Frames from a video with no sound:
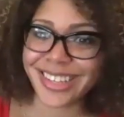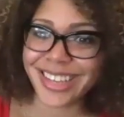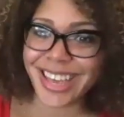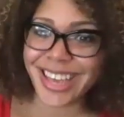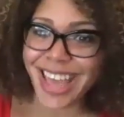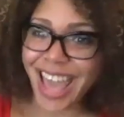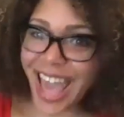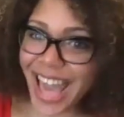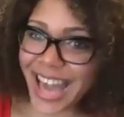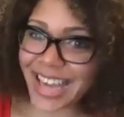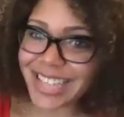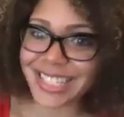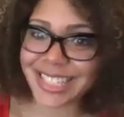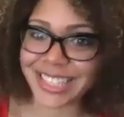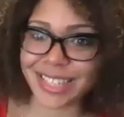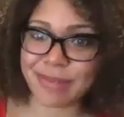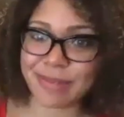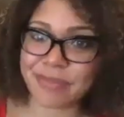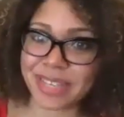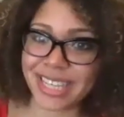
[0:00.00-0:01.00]
It has
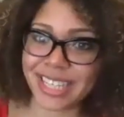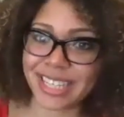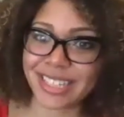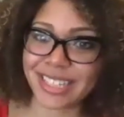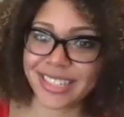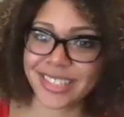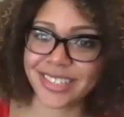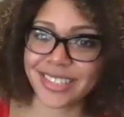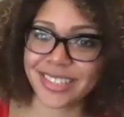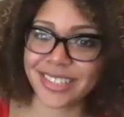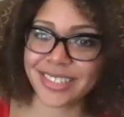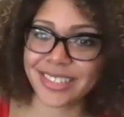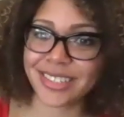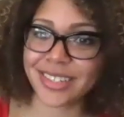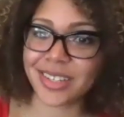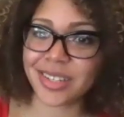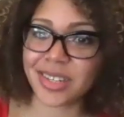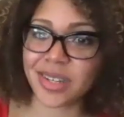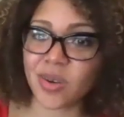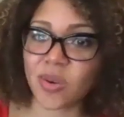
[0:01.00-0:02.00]
to be,
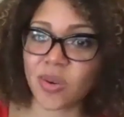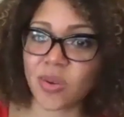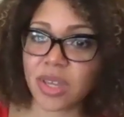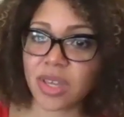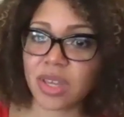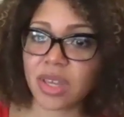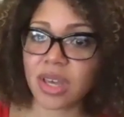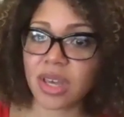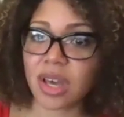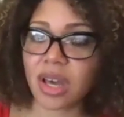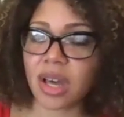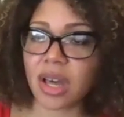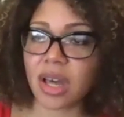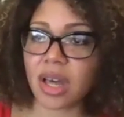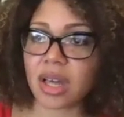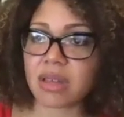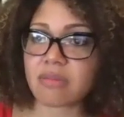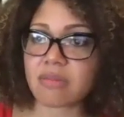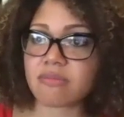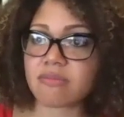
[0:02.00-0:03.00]
you know.
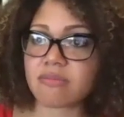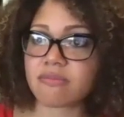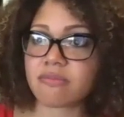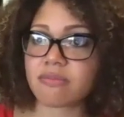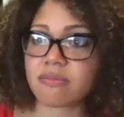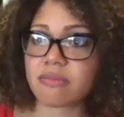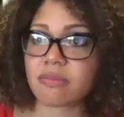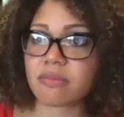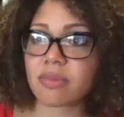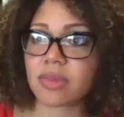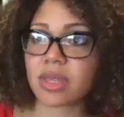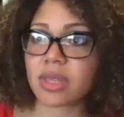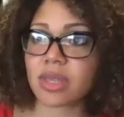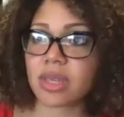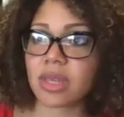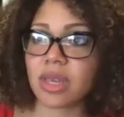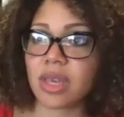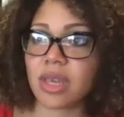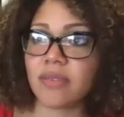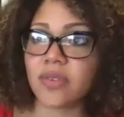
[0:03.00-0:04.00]
Um,
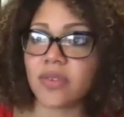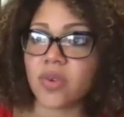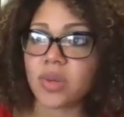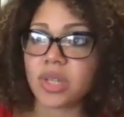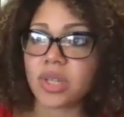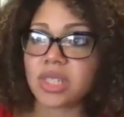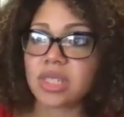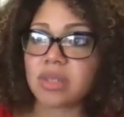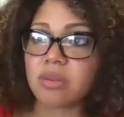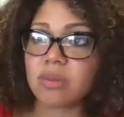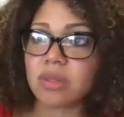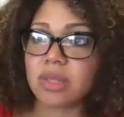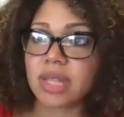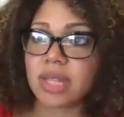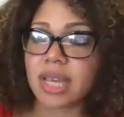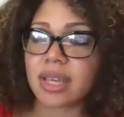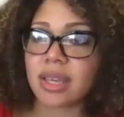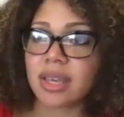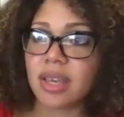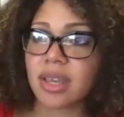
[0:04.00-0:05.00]
if you were to
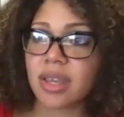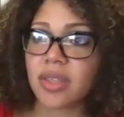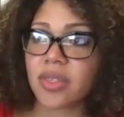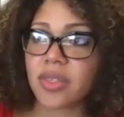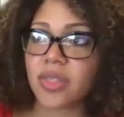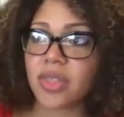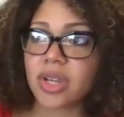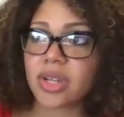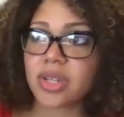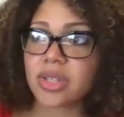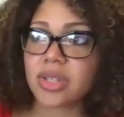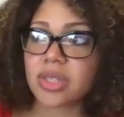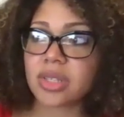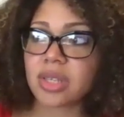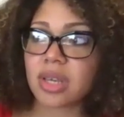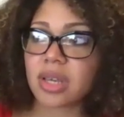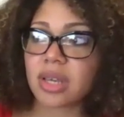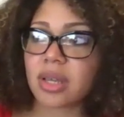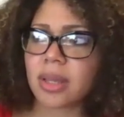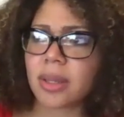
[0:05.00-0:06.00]
like, there's
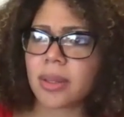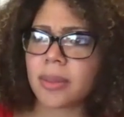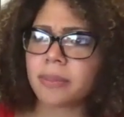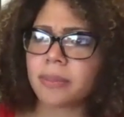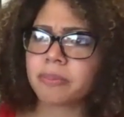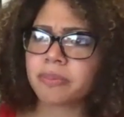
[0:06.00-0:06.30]
the,